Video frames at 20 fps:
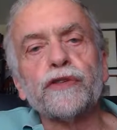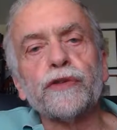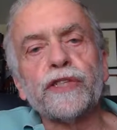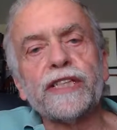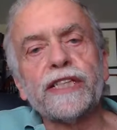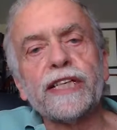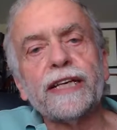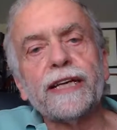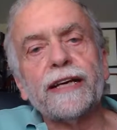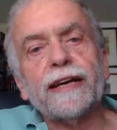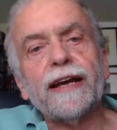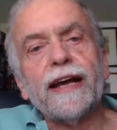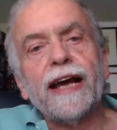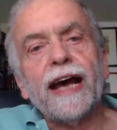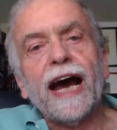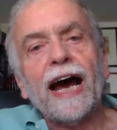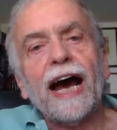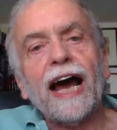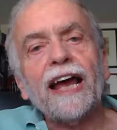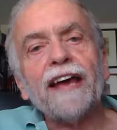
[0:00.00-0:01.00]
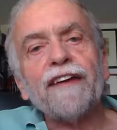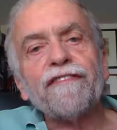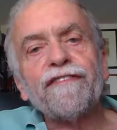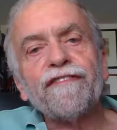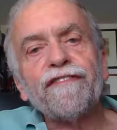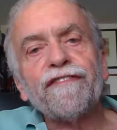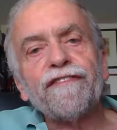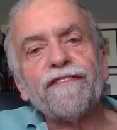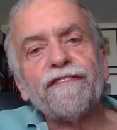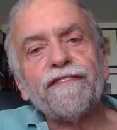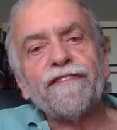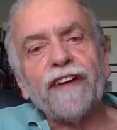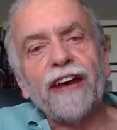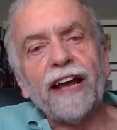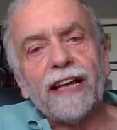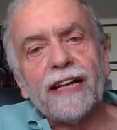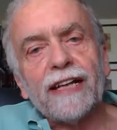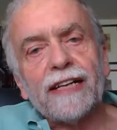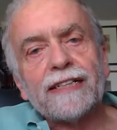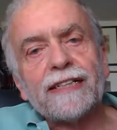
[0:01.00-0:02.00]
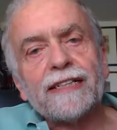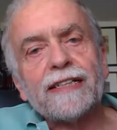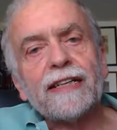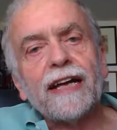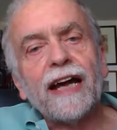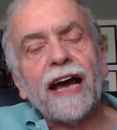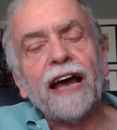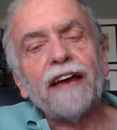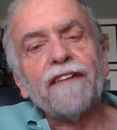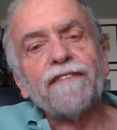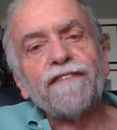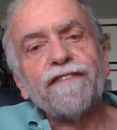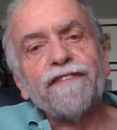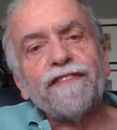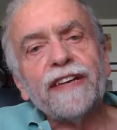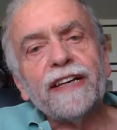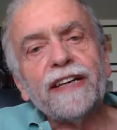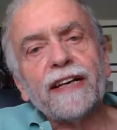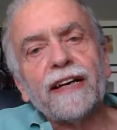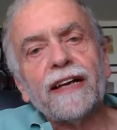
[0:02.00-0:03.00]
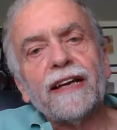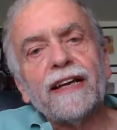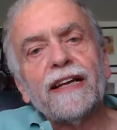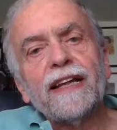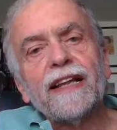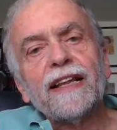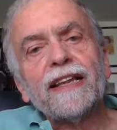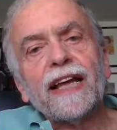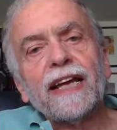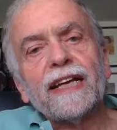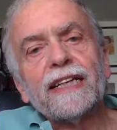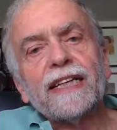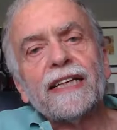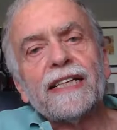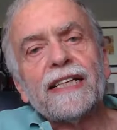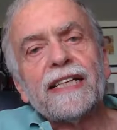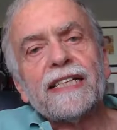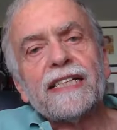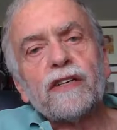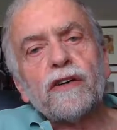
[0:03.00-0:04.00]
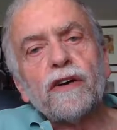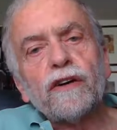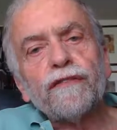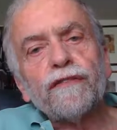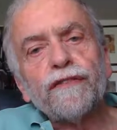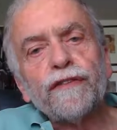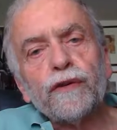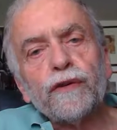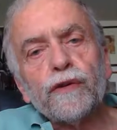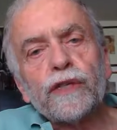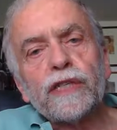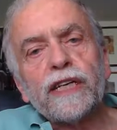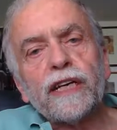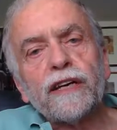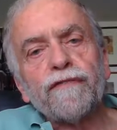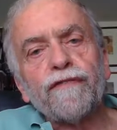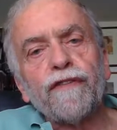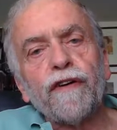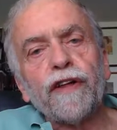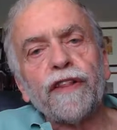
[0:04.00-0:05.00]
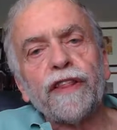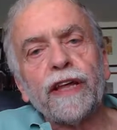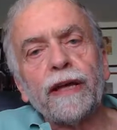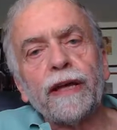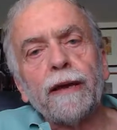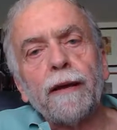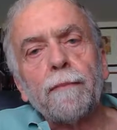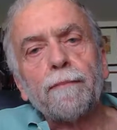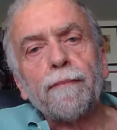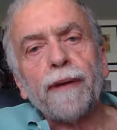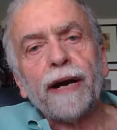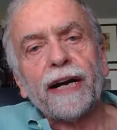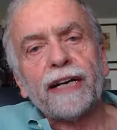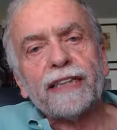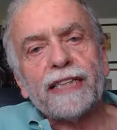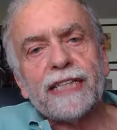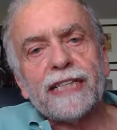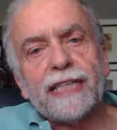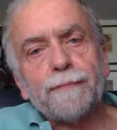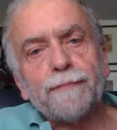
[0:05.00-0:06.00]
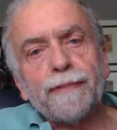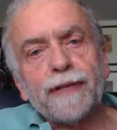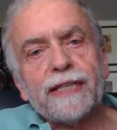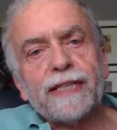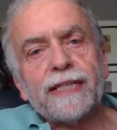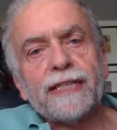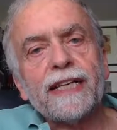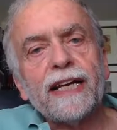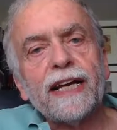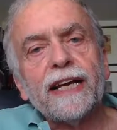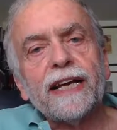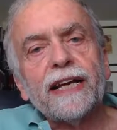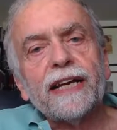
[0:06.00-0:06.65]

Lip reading: You see, I feel that it is confusing for the participants